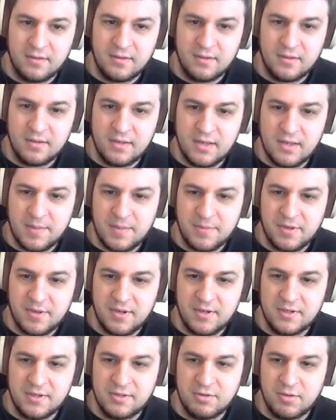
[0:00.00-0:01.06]
And I'm going
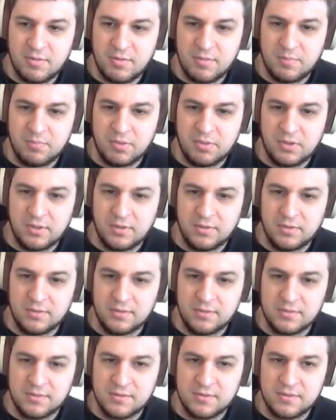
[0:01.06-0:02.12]
to do it with
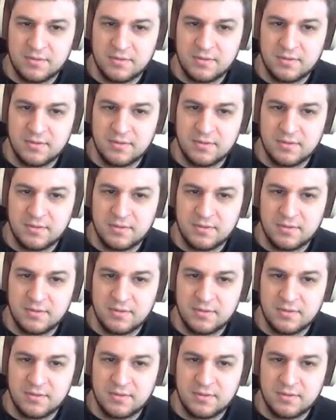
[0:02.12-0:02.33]
blues.